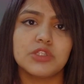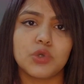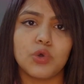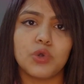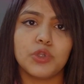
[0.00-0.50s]

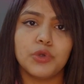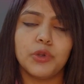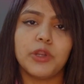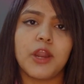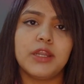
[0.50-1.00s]
so you
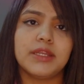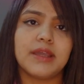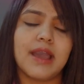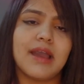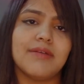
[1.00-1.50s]
do
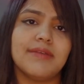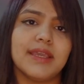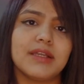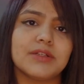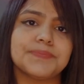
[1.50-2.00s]
not have
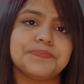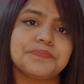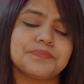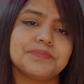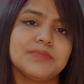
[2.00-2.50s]
like
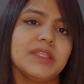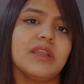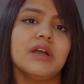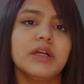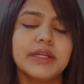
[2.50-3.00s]

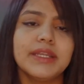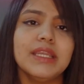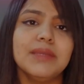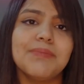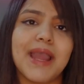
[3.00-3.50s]
a
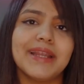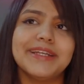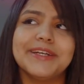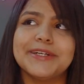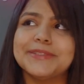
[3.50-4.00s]
really bad